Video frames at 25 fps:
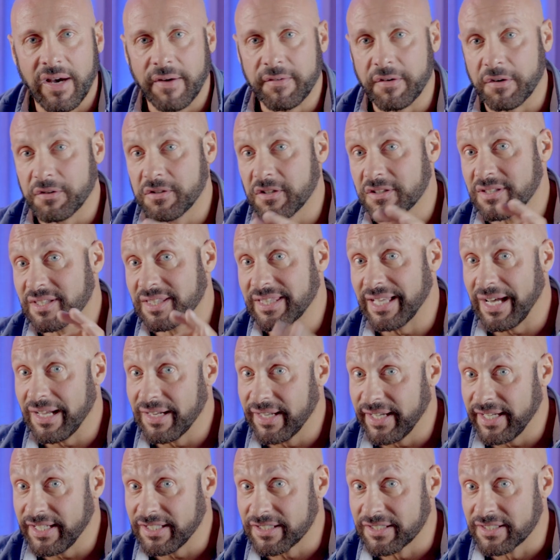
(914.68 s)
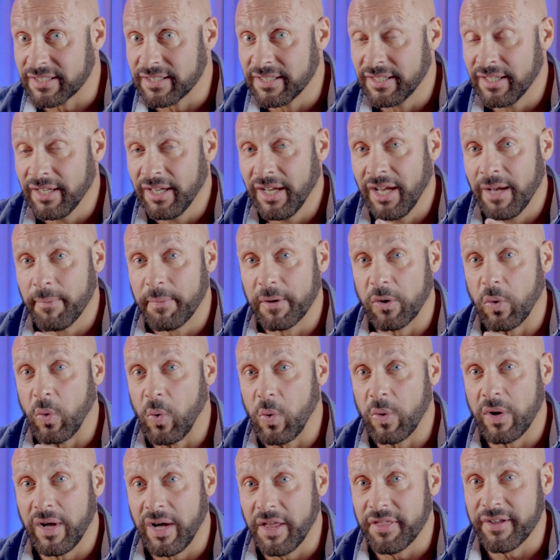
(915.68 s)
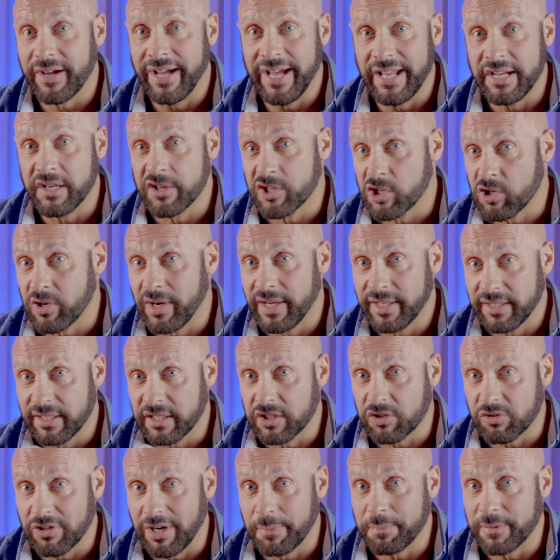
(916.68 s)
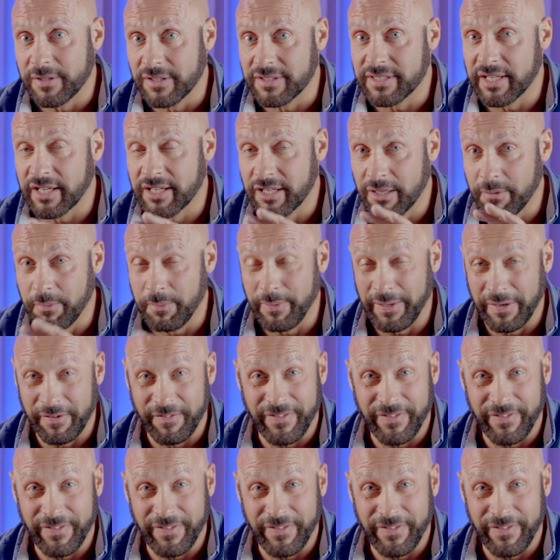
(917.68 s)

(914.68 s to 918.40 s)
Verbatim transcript: of not just phthalates, but all other endocrine disruptors that can be